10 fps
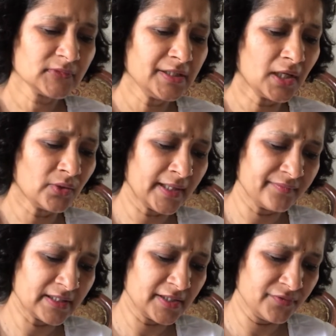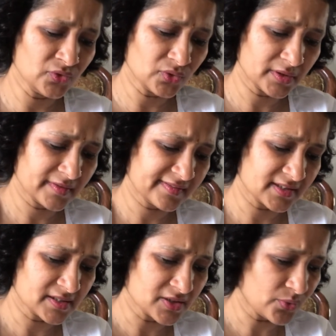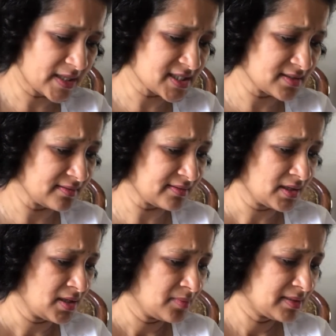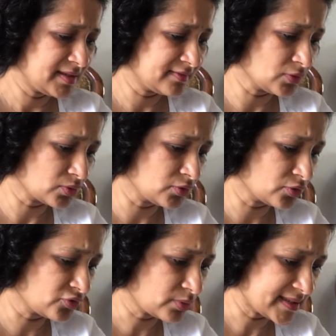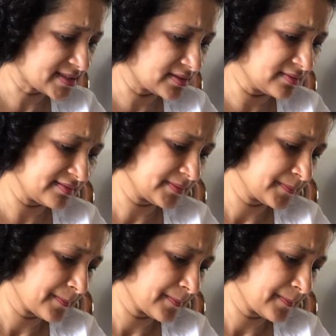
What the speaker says: now I will give you certain questions. Please note those questions.